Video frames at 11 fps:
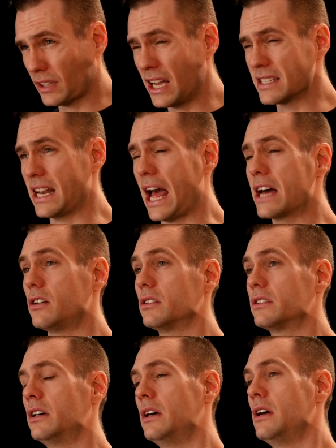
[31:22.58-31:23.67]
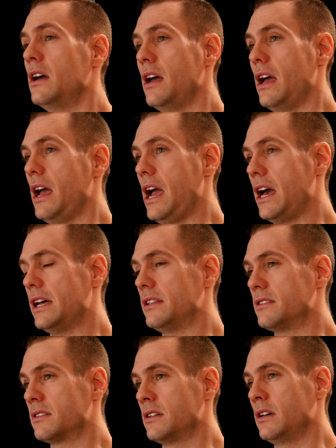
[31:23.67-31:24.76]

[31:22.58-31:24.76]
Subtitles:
as an adult. And